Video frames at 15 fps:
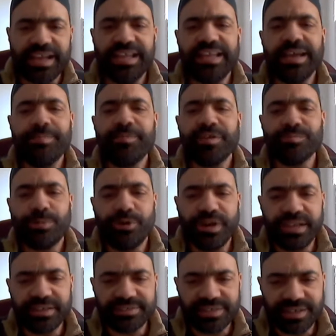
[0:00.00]
and he kept on
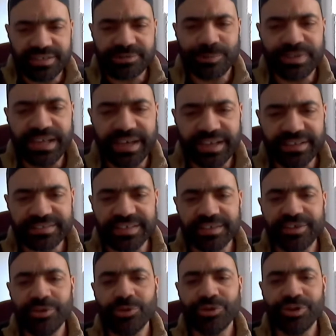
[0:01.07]
praying to Allah subhanahu wa ta'ala
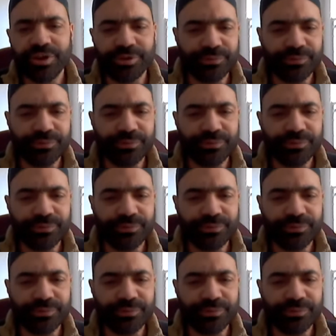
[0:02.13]
to cure